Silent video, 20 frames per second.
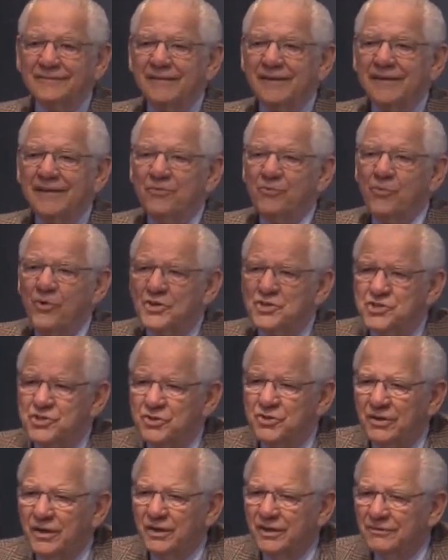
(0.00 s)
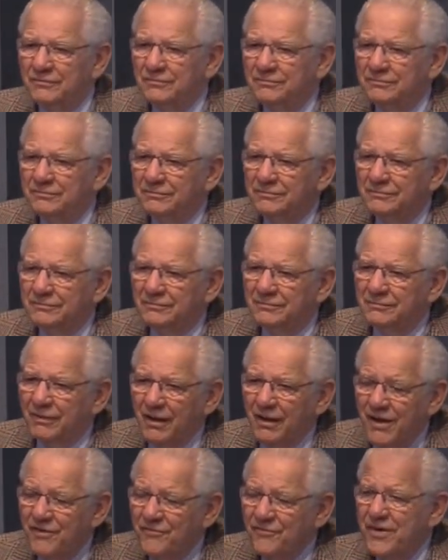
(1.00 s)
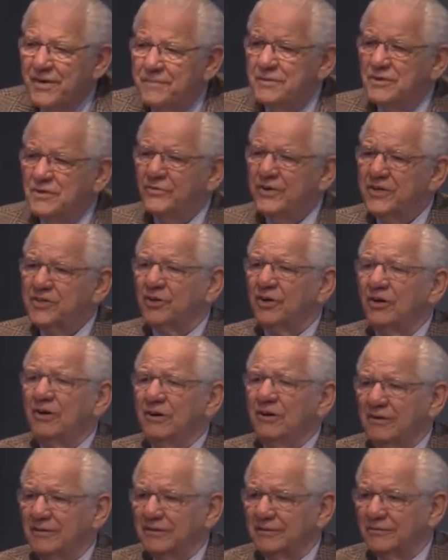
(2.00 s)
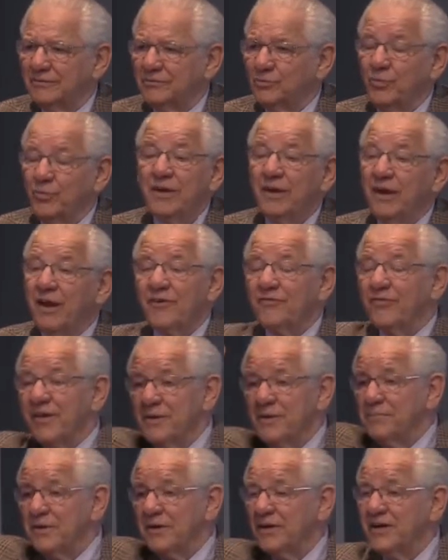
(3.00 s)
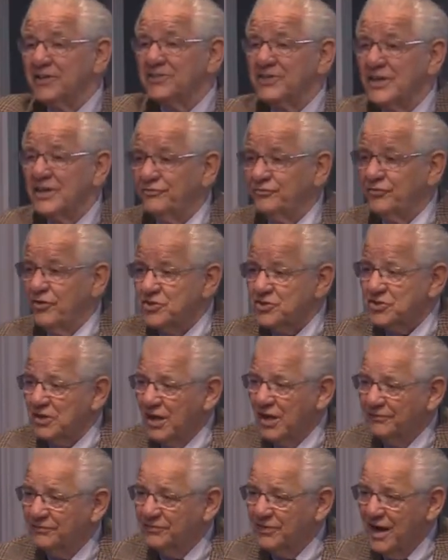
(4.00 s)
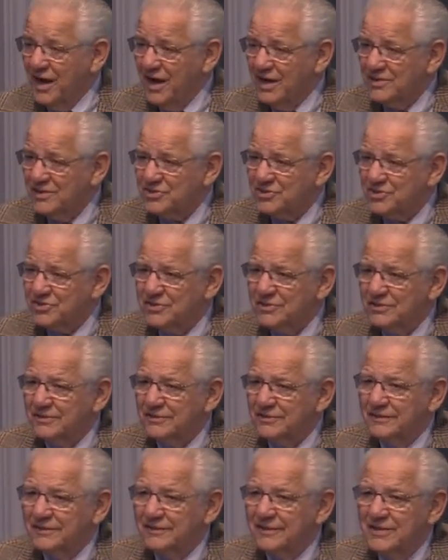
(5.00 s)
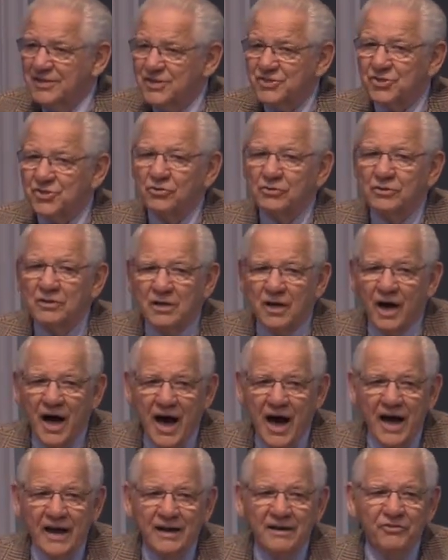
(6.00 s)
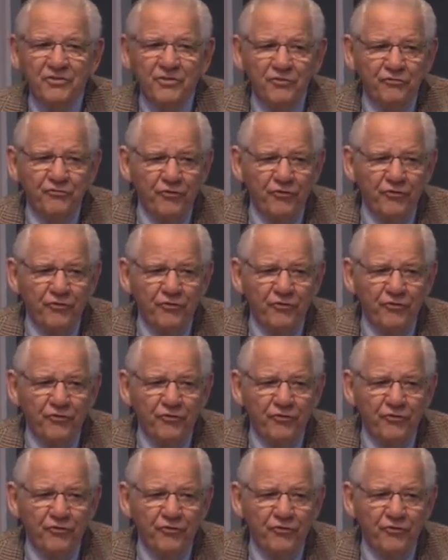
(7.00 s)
he wants you to love him in return. We love him because he first loved us. So God the